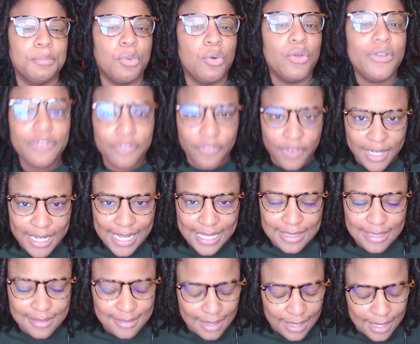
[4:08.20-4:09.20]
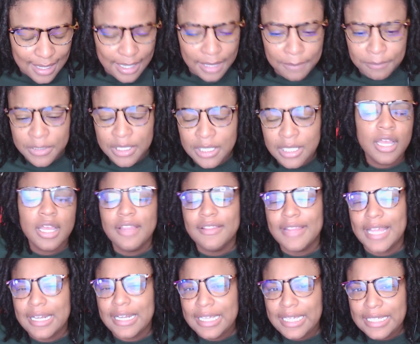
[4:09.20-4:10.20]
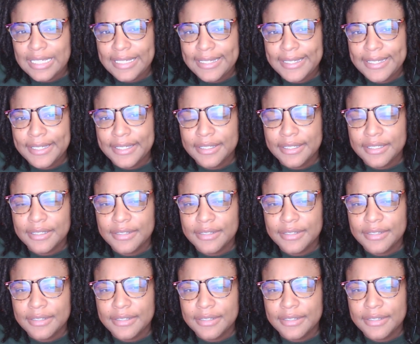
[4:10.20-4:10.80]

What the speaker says: boyfriend at the time that he